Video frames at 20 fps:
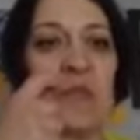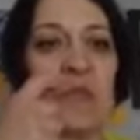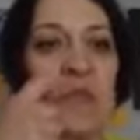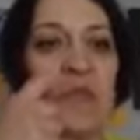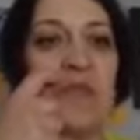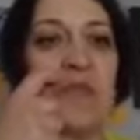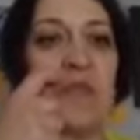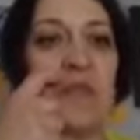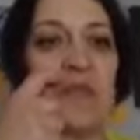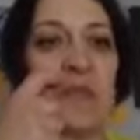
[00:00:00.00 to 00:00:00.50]

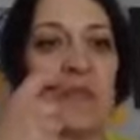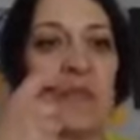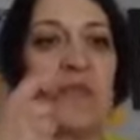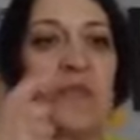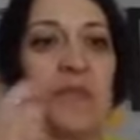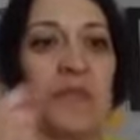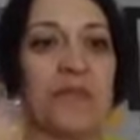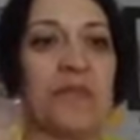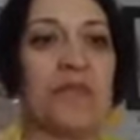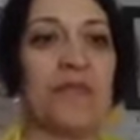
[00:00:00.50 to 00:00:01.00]

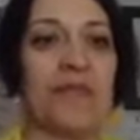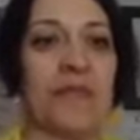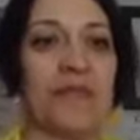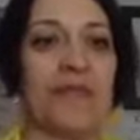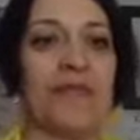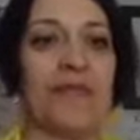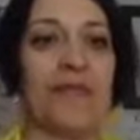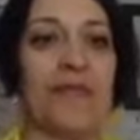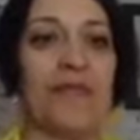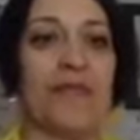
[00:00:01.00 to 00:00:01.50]

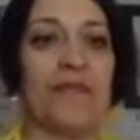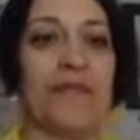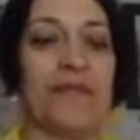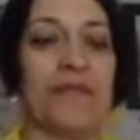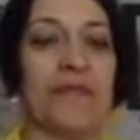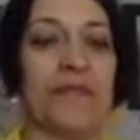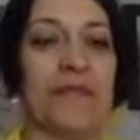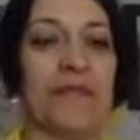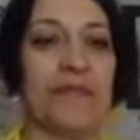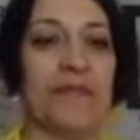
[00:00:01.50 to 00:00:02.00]

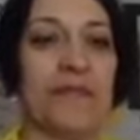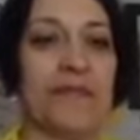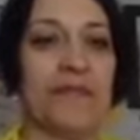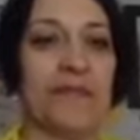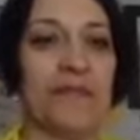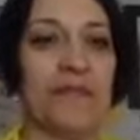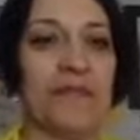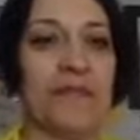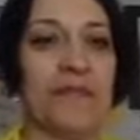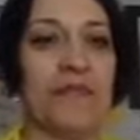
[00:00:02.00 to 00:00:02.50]

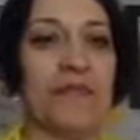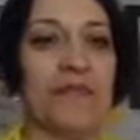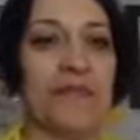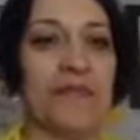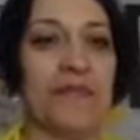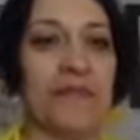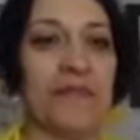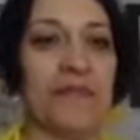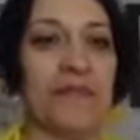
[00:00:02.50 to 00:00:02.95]
This person isn't speaking.